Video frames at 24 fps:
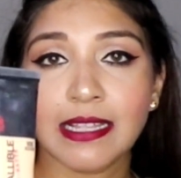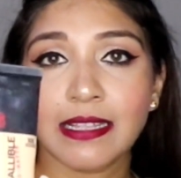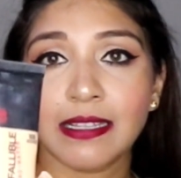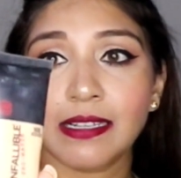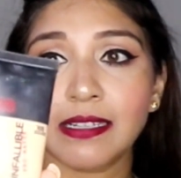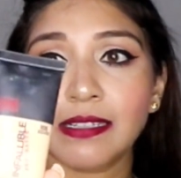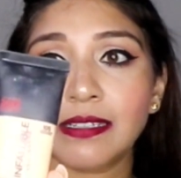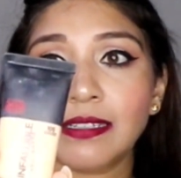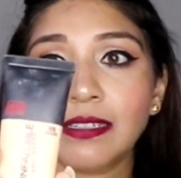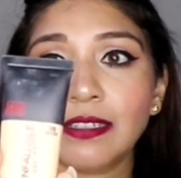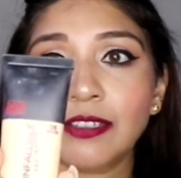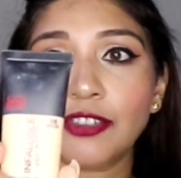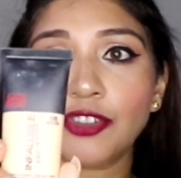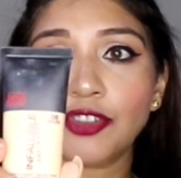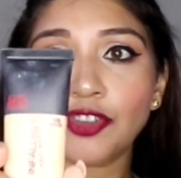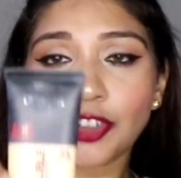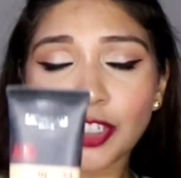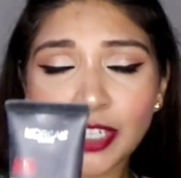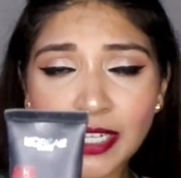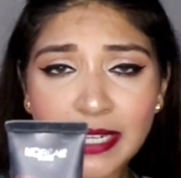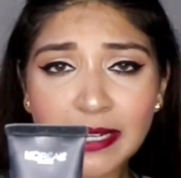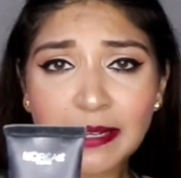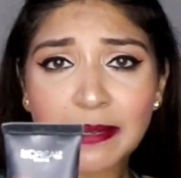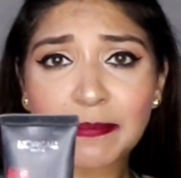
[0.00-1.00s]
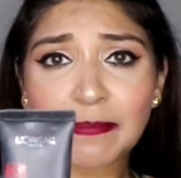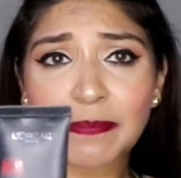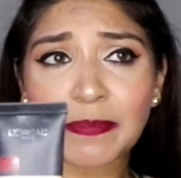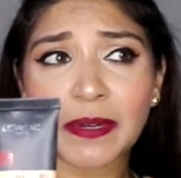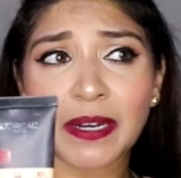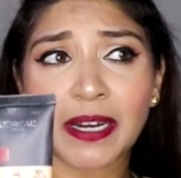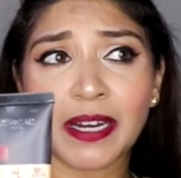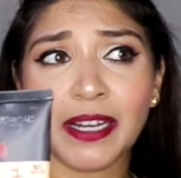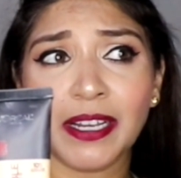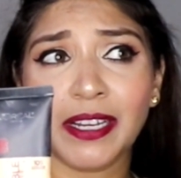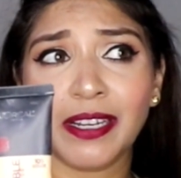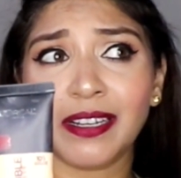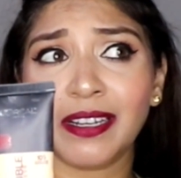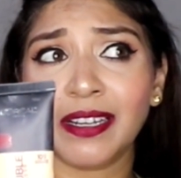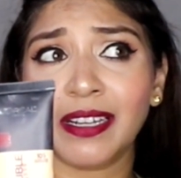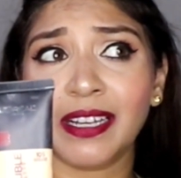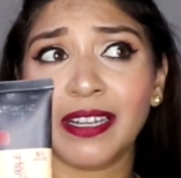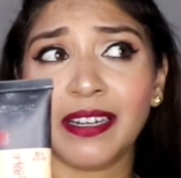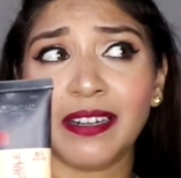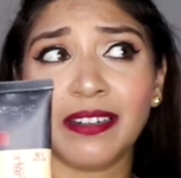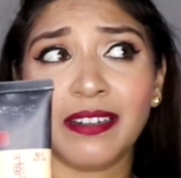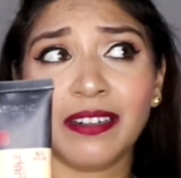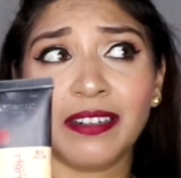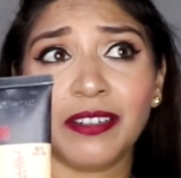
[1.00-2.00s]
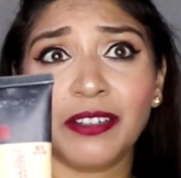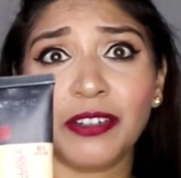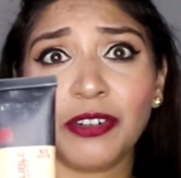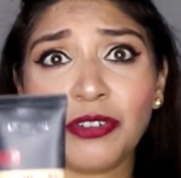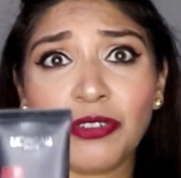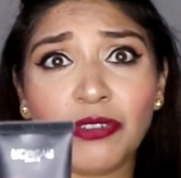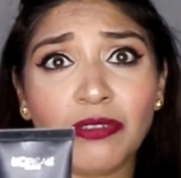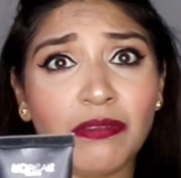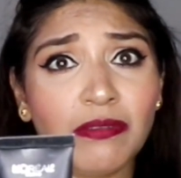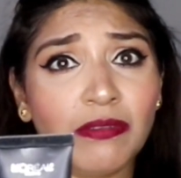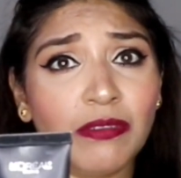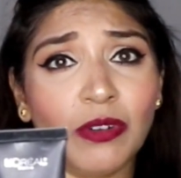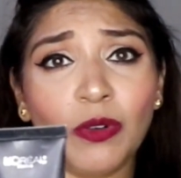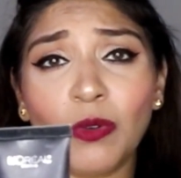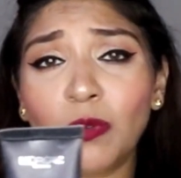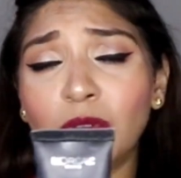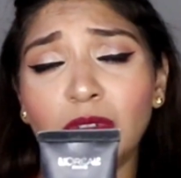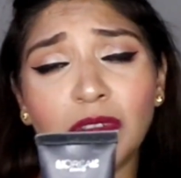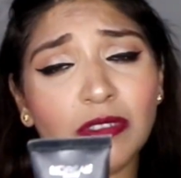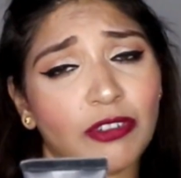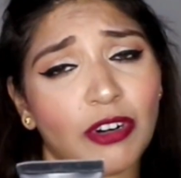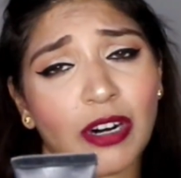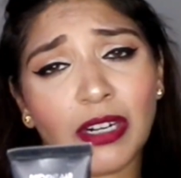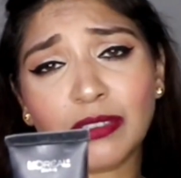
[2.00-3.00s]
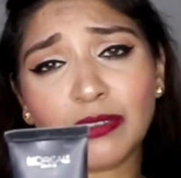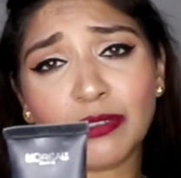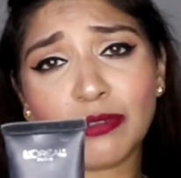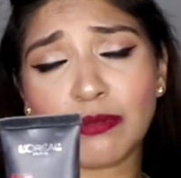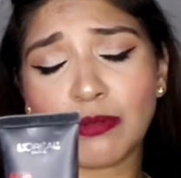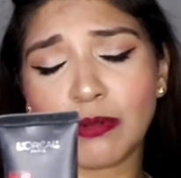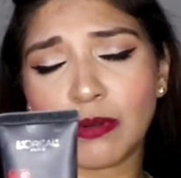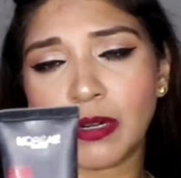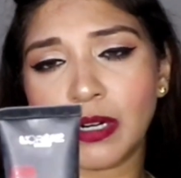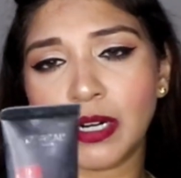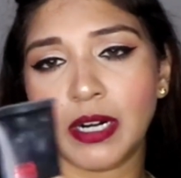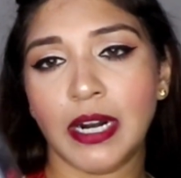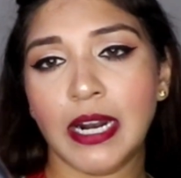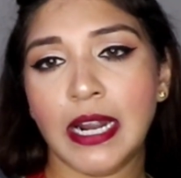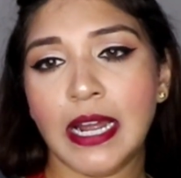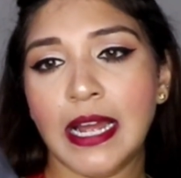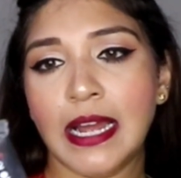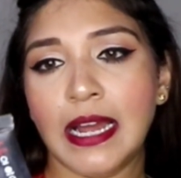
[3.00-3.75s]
This is cheap. You can get it at your local drugstore.